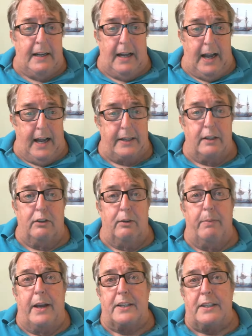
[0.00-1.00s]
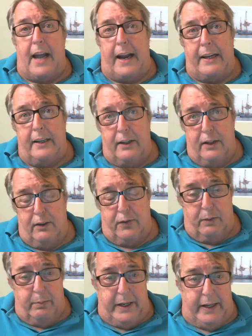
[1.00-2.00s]
I do the best I can do
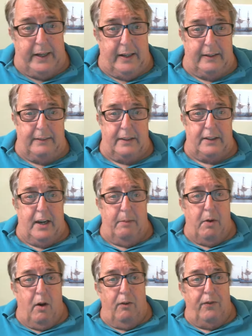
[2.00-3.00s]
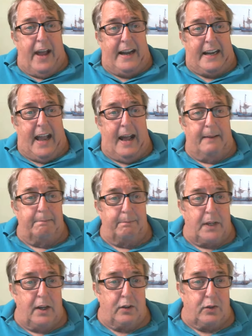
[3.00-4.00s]
for being a dumb old fat guy,
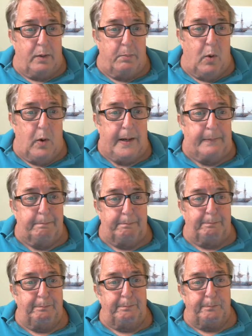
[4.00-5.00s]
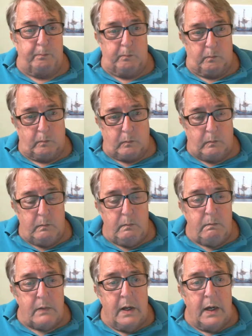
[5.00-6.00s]
country boy.
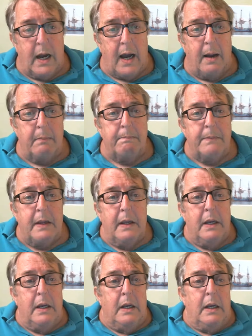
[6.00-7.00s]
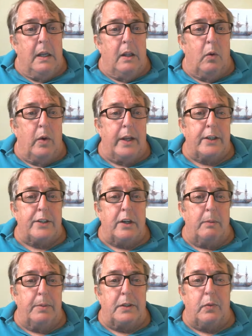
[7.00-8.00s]
The winds
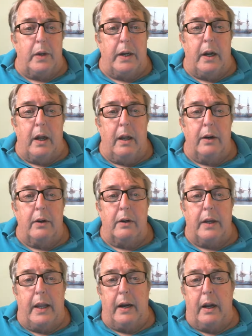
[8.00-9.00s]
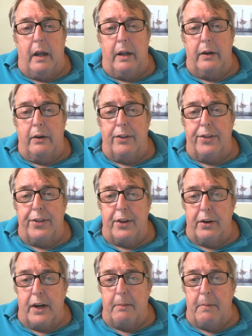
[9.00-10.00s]
are between 100 and
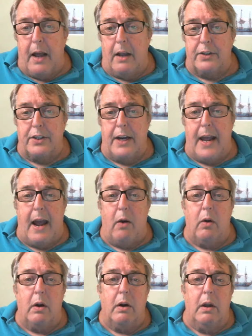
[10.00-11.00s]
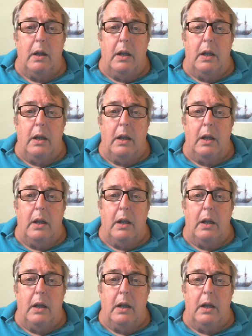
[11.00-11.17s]
130 miles an hour,